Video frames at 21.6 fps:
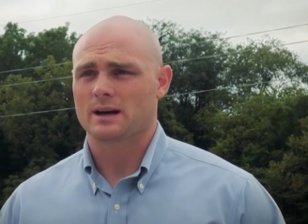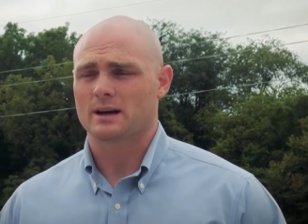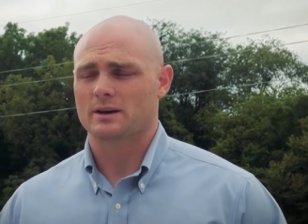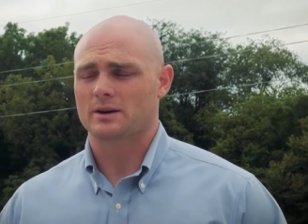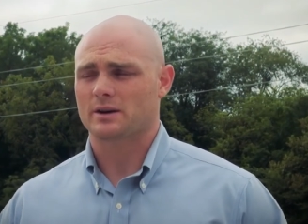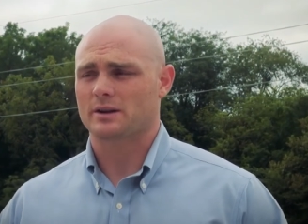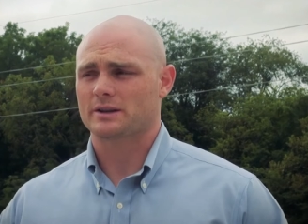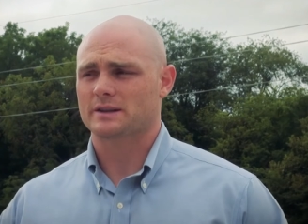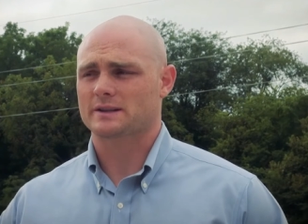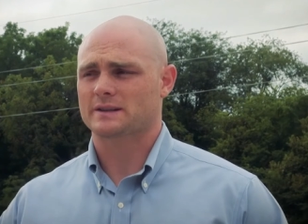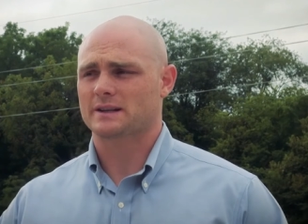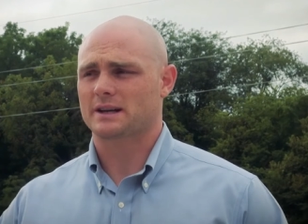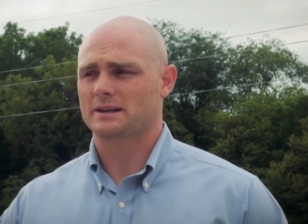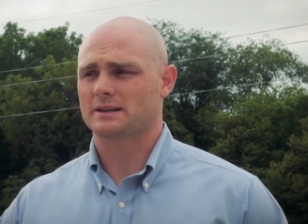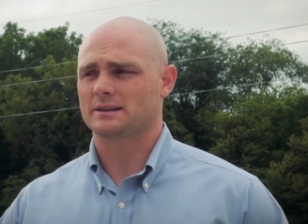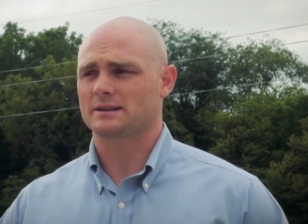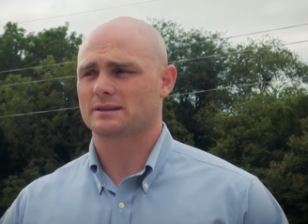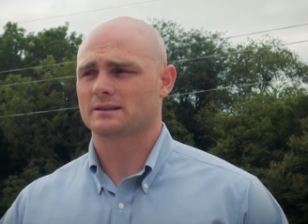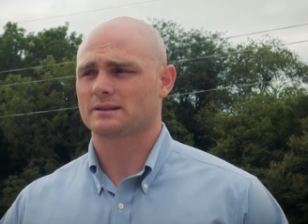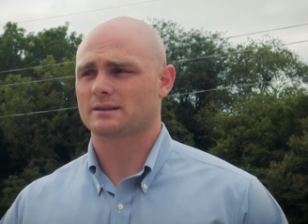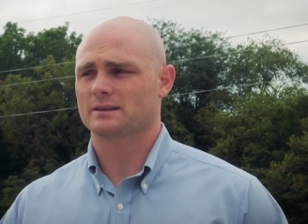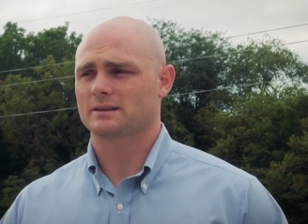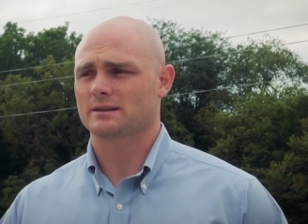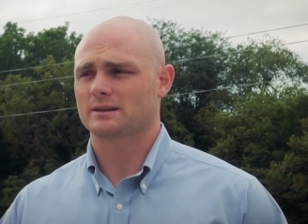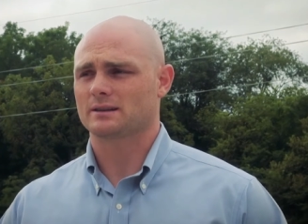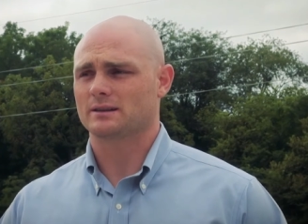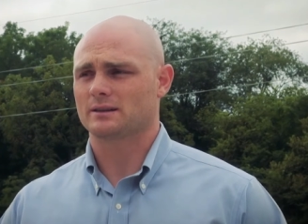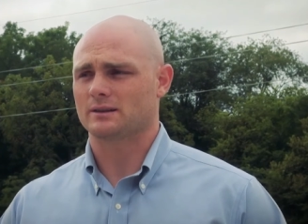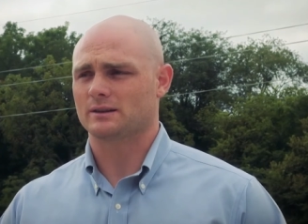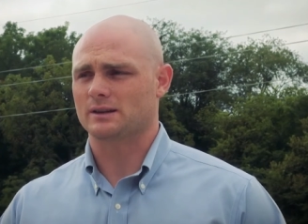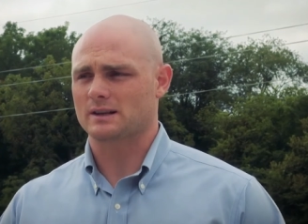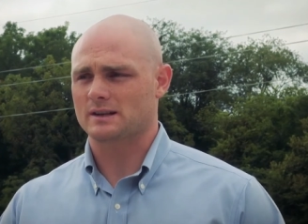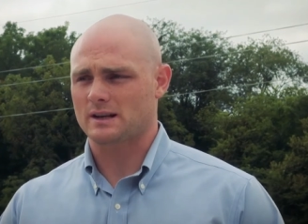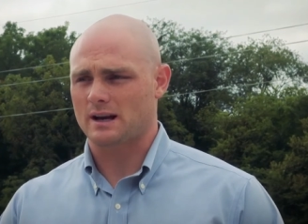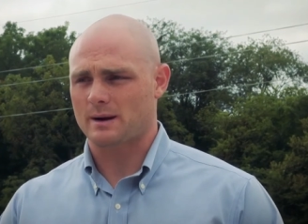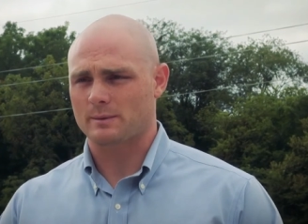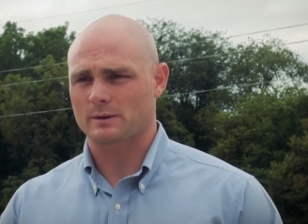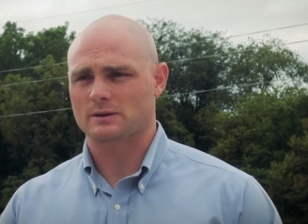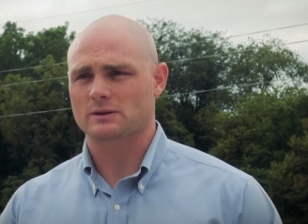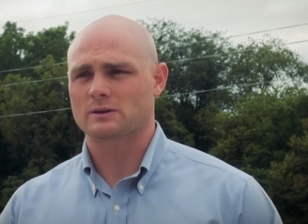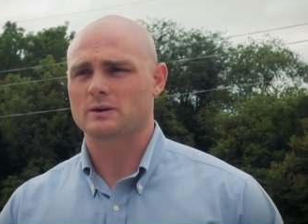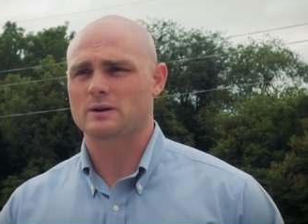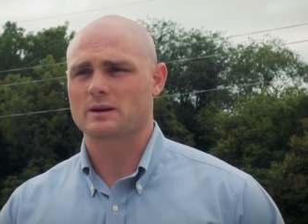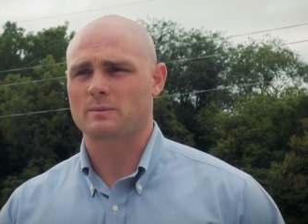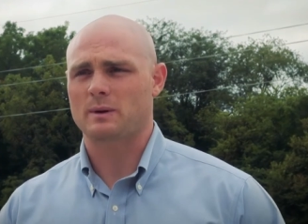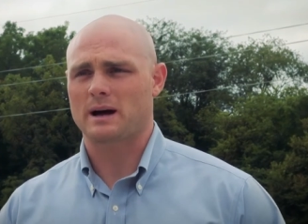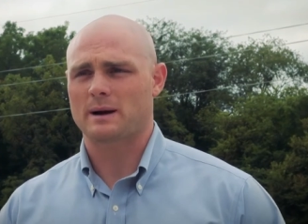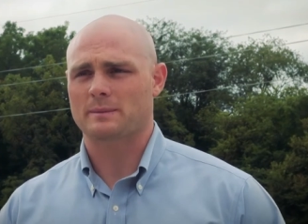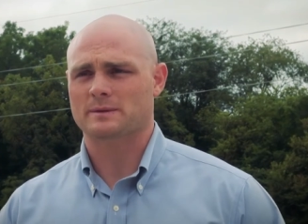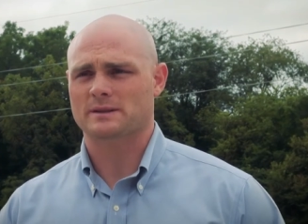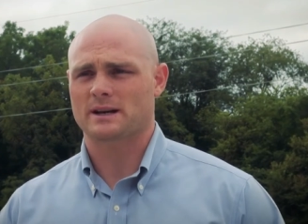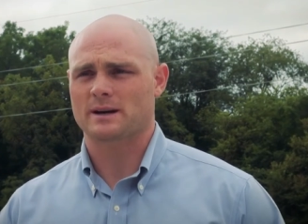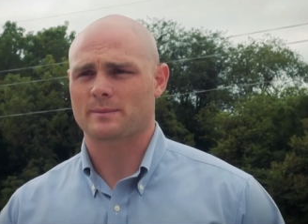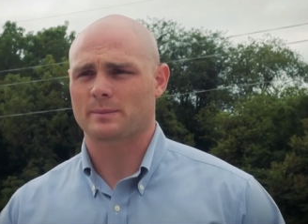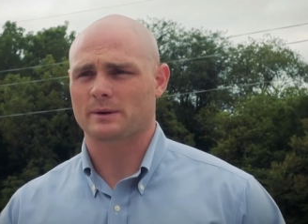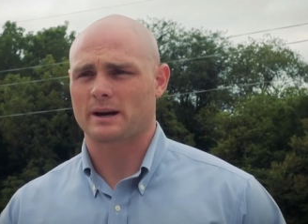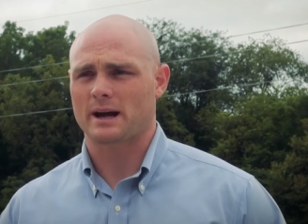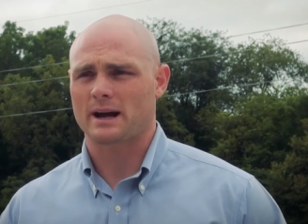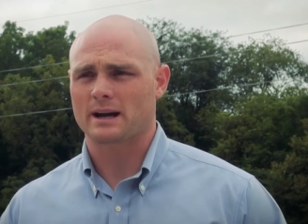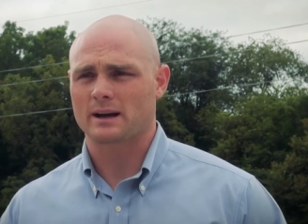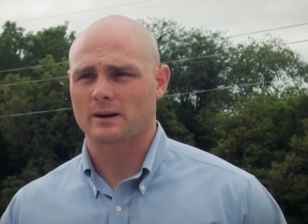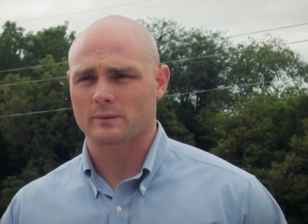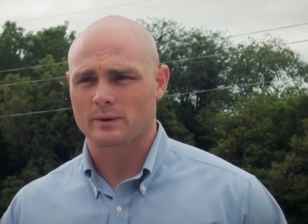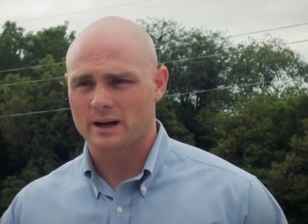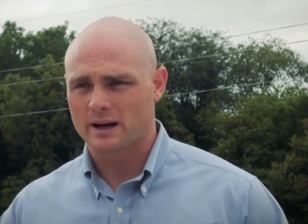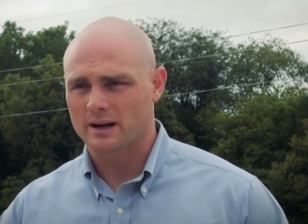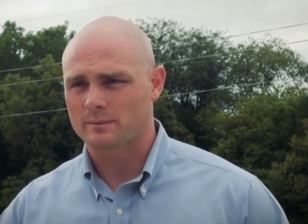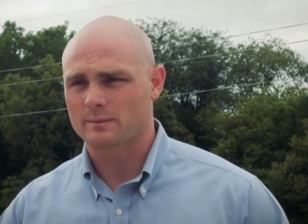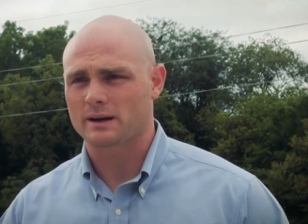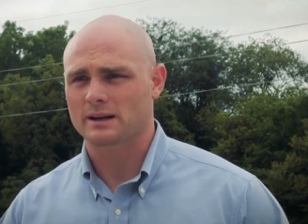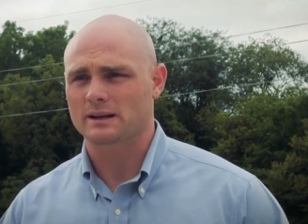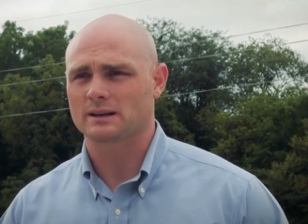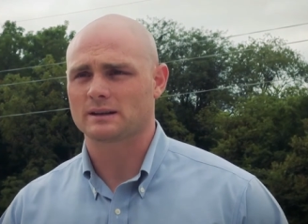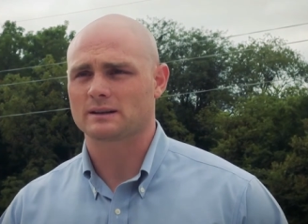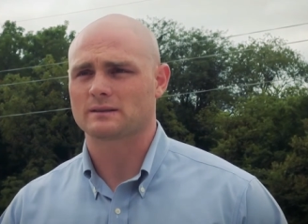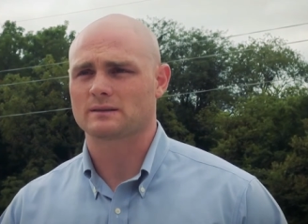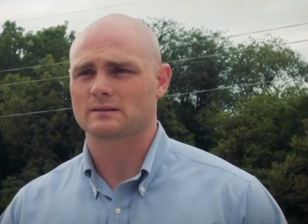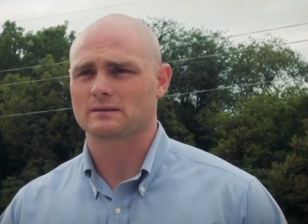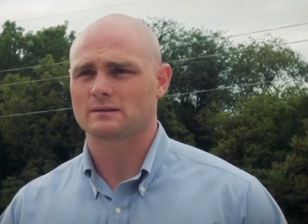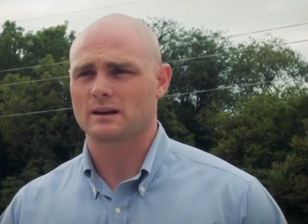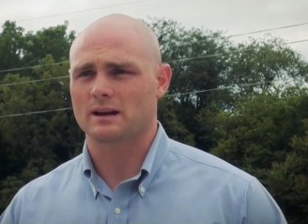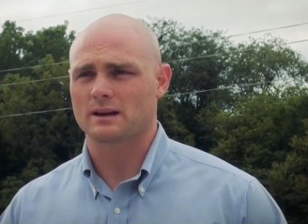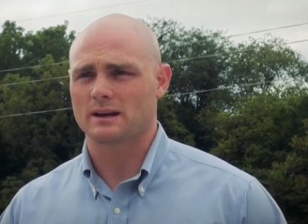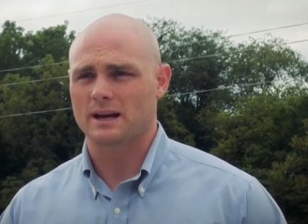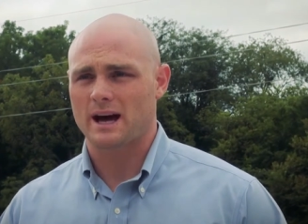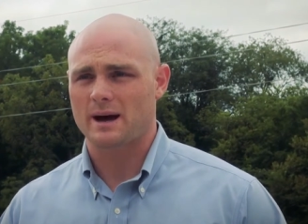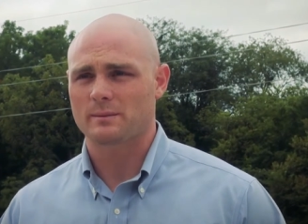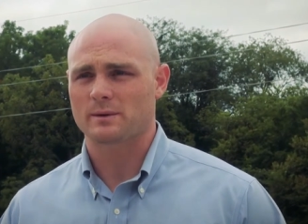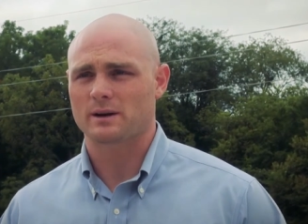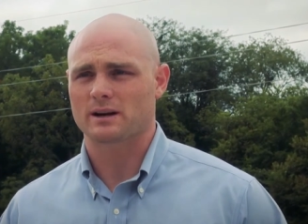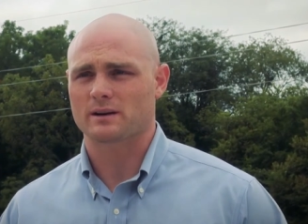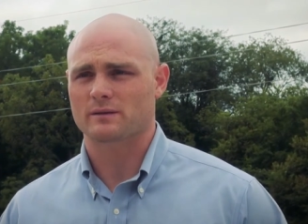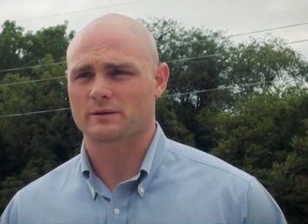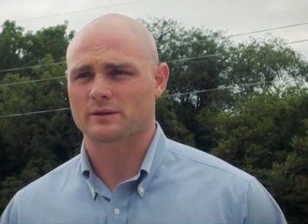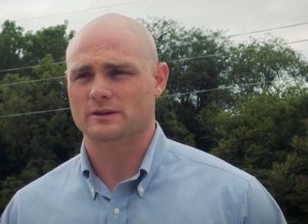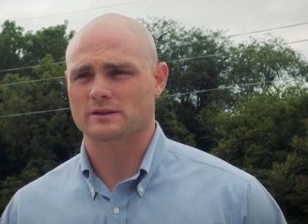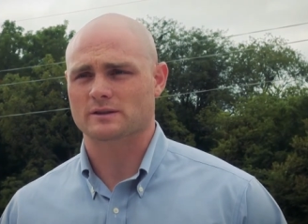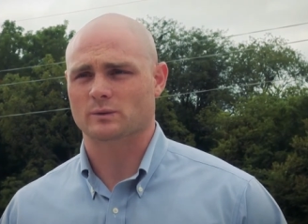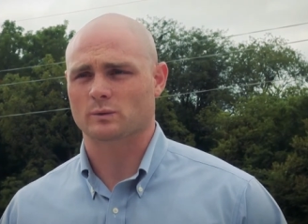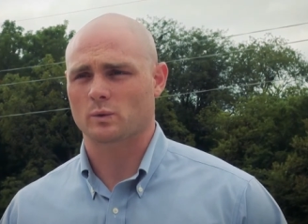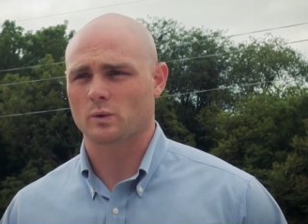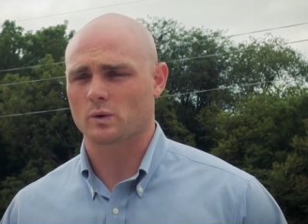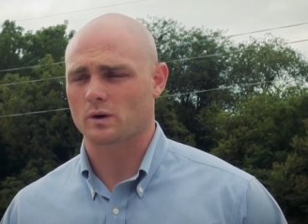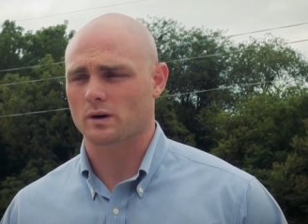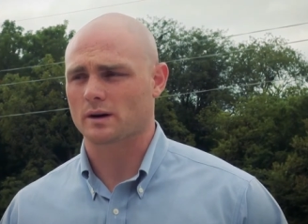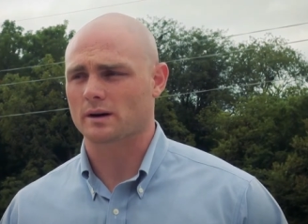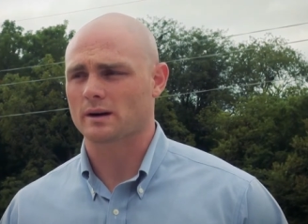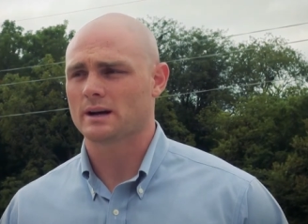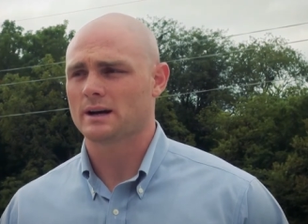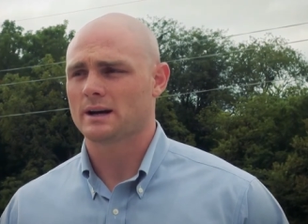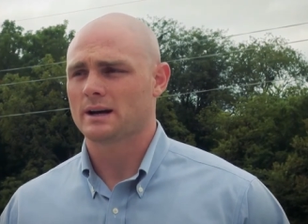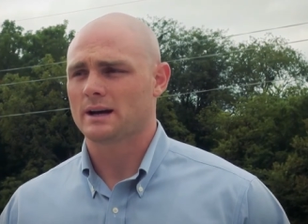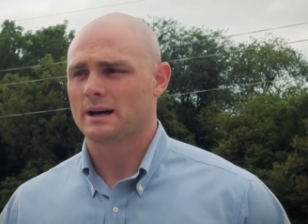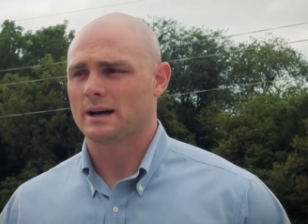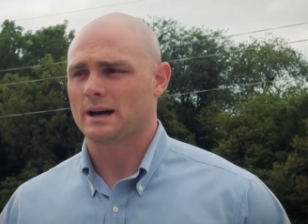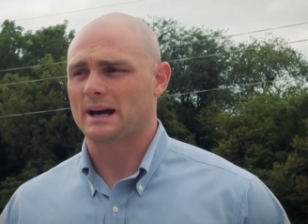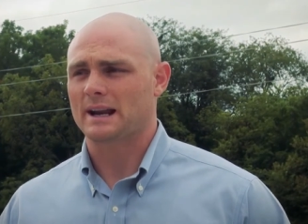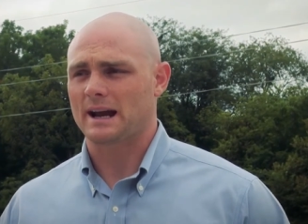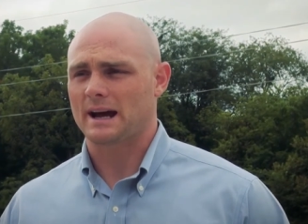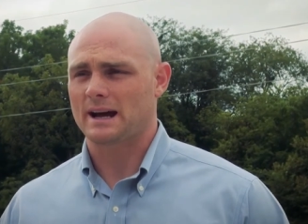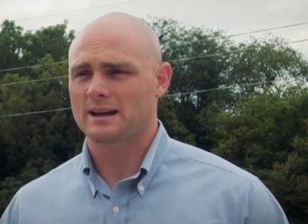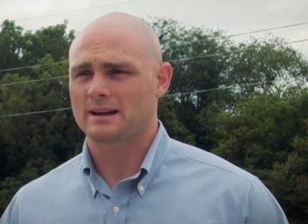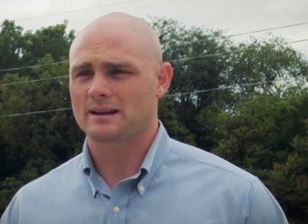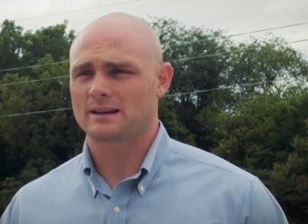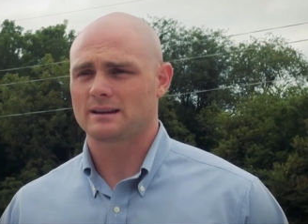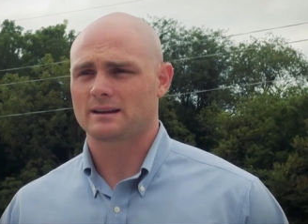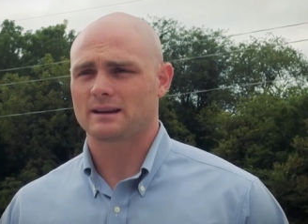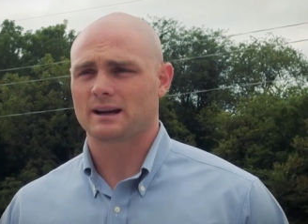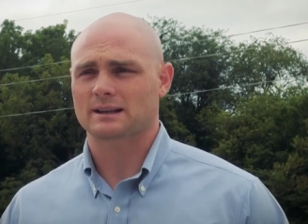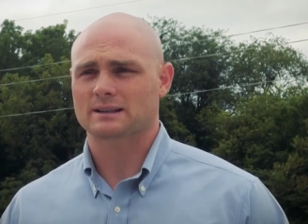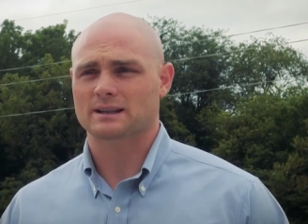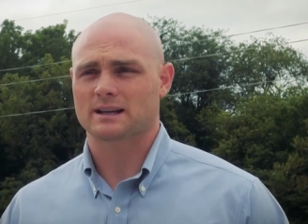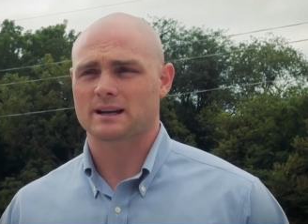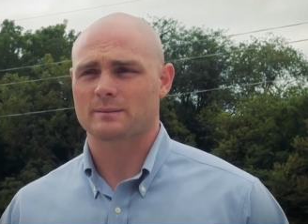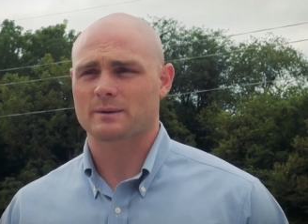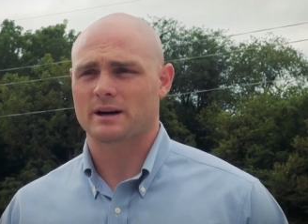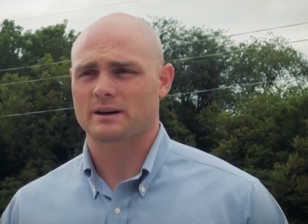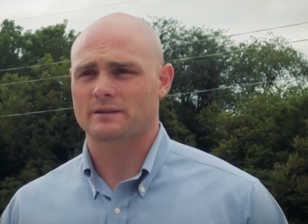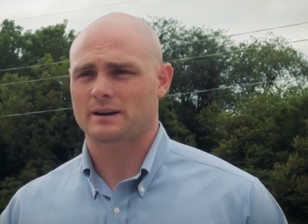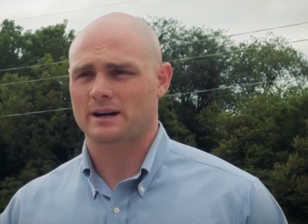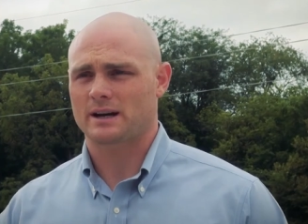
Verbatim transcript: and all of a sudden this opportunity pops up and I get recommended and nominated for this award. And I got to come out of